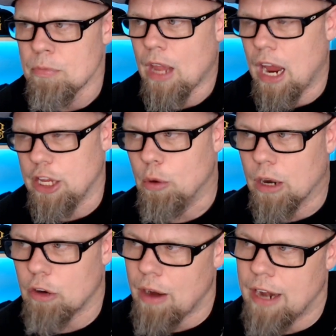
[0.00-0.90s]
you are
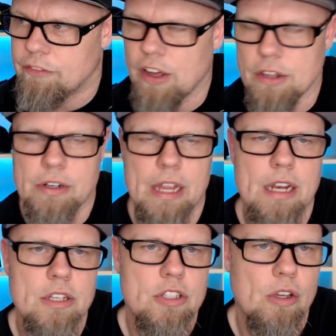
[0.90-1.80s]
grandfathered
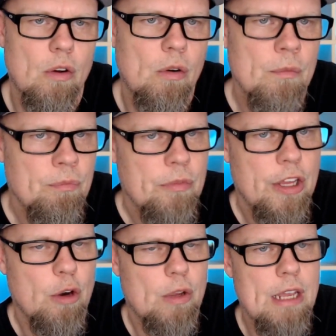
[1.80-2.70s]
in. So,
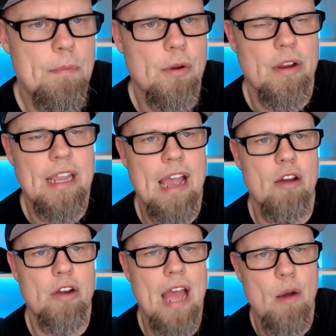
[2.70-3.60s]
keep your
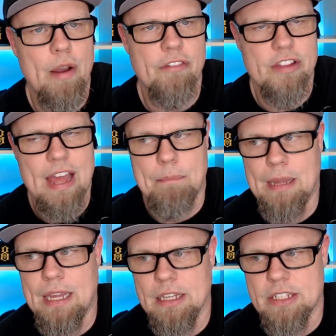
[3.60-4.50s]
account. However, that
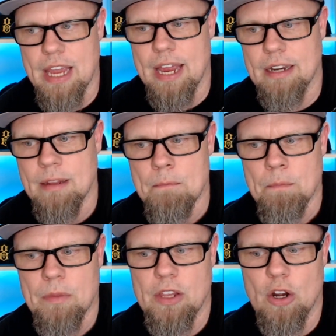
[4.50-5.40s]
being said,
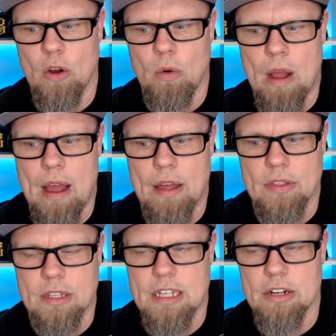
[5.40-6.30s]

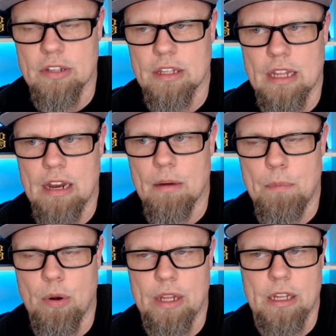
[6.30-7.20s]
the tier that they are
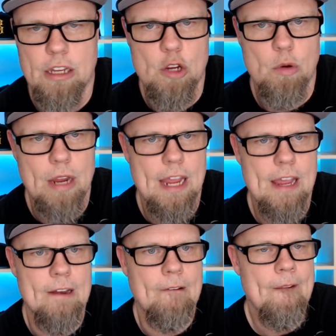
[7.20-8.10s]
putting you
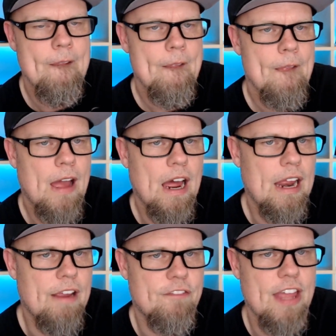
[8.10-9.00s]
in,
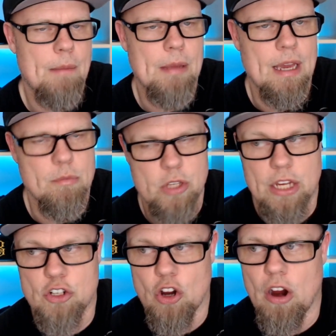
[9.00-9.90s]
if that becomes
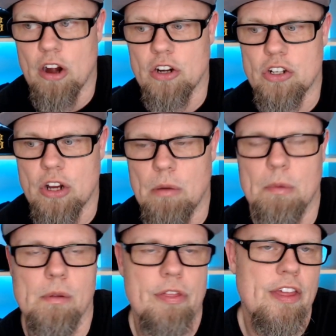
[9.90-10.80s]
a
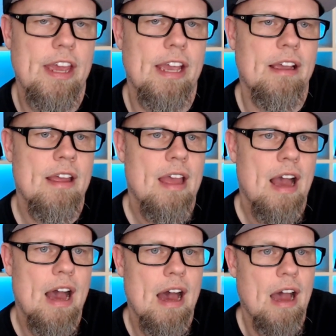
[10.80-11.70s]
chargeable thing,
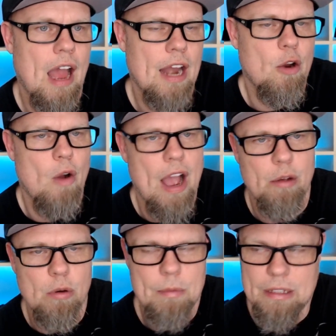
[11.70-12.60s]
I know I
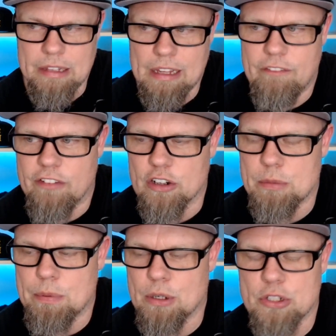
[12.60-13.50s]
will be the
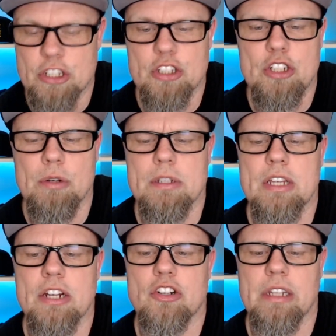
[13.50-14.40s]
first person to
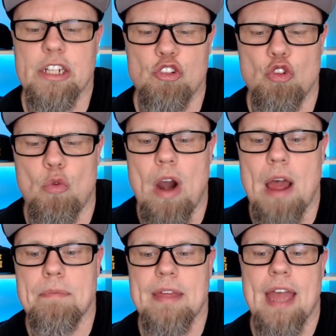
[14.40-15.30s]
essentially
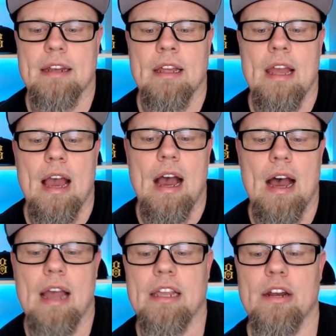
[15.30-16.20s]
drop that.
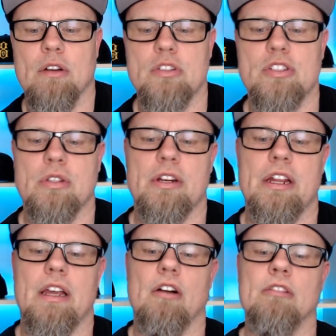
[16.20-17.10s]
So there
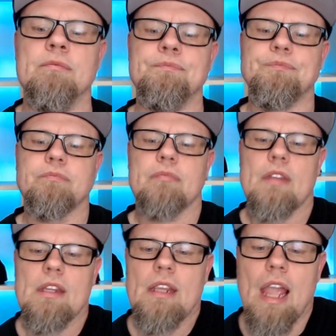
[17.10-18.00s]
you go.
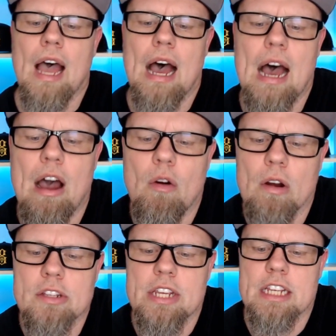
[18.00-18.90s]

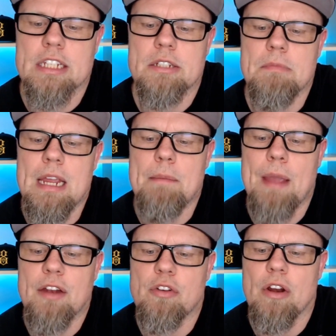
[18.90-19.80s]
Oren says, me,
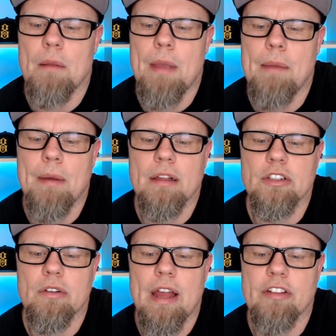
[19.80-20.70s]
Patreon and PayPal
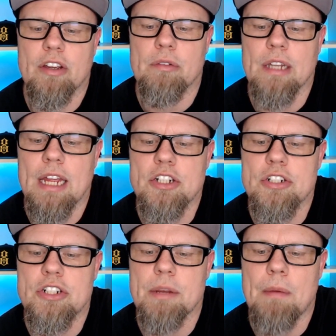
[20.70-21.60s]
don't have a good
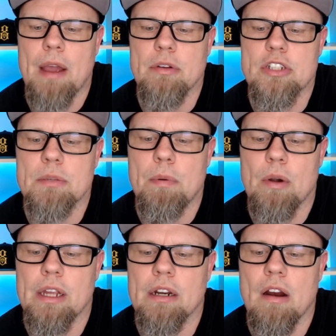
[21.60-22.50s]
relationship. I was
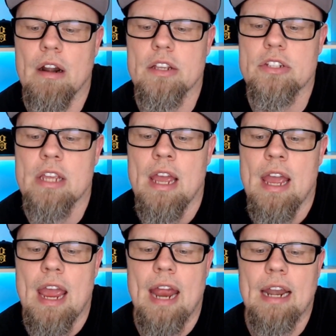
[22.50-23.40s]
supporting an artist,
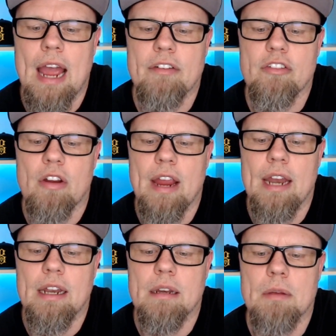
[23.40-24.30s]
and after I
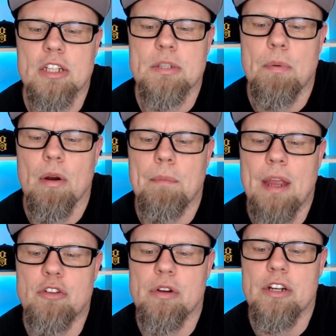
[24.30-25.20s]
ended my support,
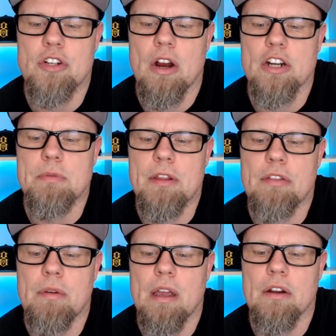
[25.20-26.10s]
Patreon charged me
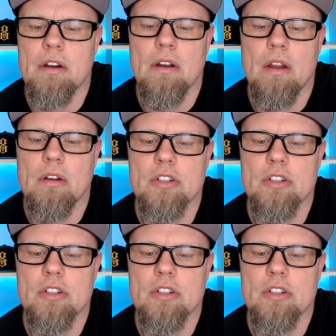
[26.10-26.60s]
$300